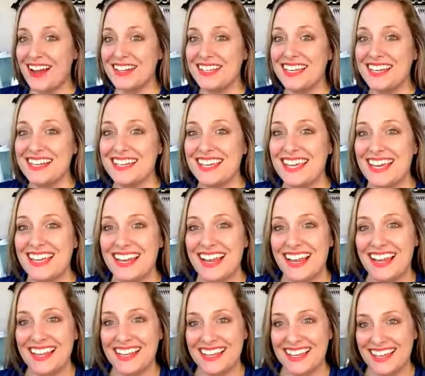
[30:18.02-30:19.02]
Tanya, can
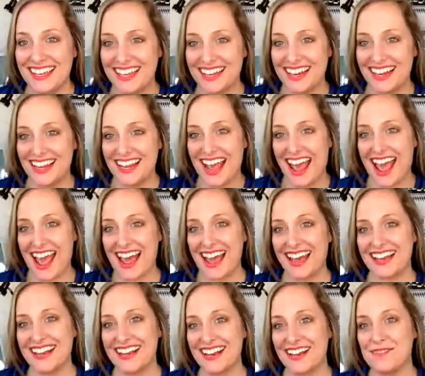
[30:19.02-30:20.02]
I
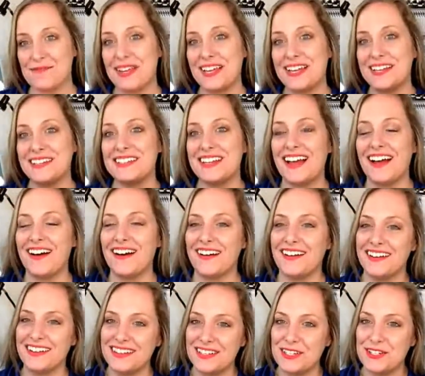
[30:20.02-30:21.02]
add, because
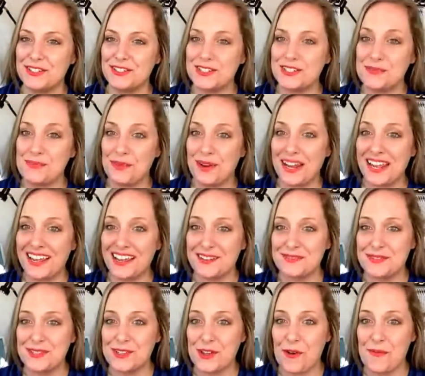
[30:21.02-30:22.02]
you're just bringing up
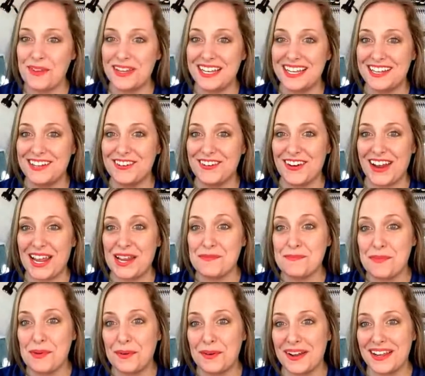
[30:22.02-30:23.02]
so many great
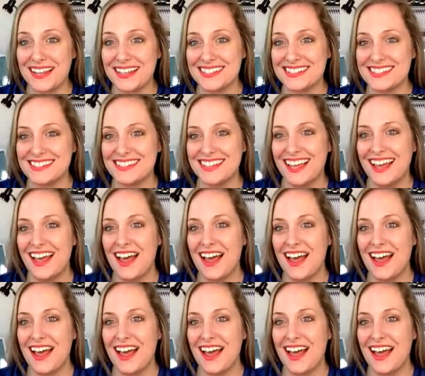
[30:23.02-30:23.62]
points.